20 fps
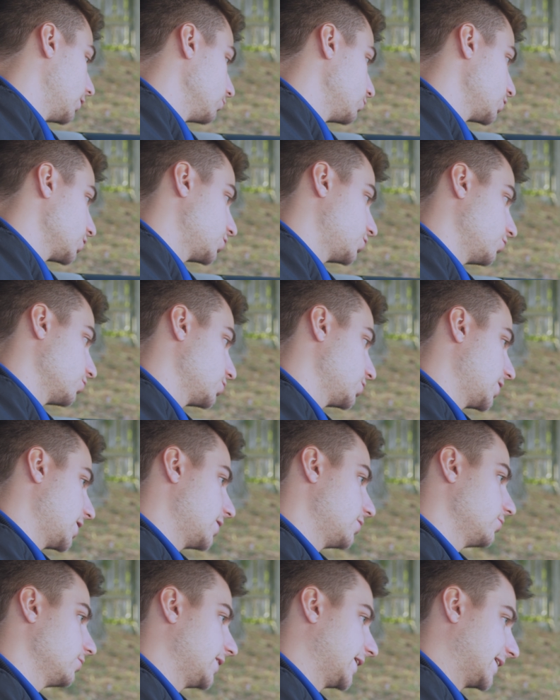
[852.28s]
just your
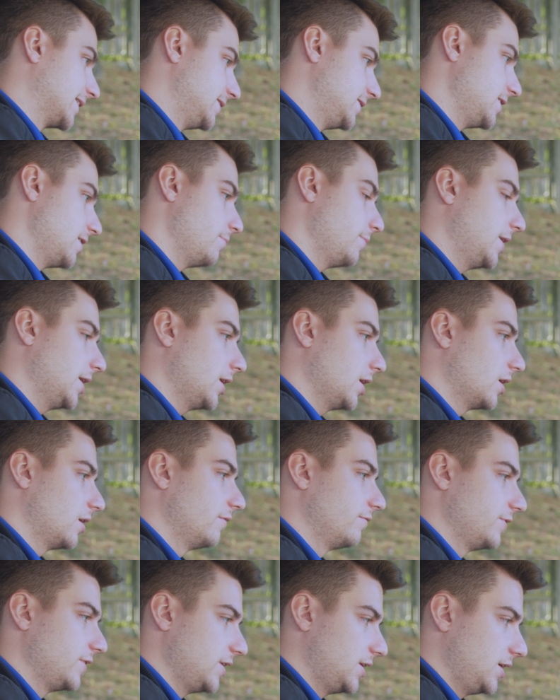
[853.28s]
standard like dimming
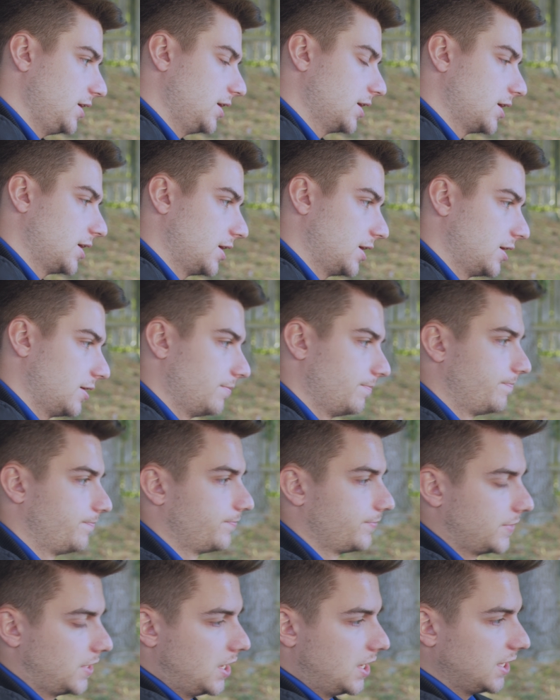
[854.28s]
of the
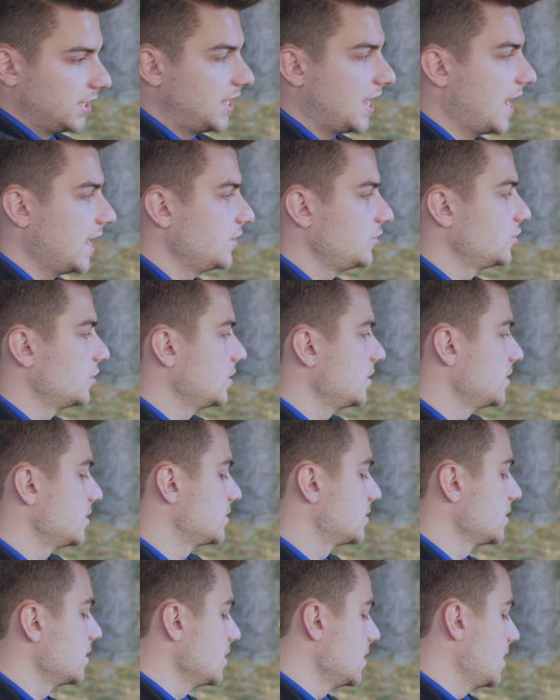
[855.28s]

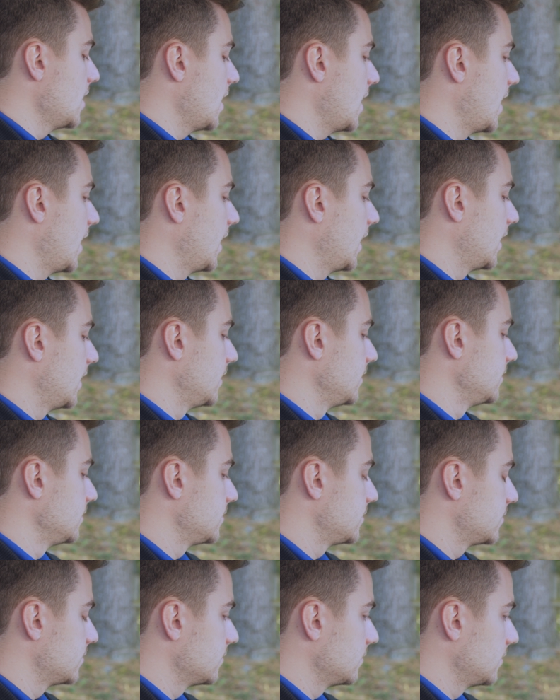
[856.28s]
gauges and,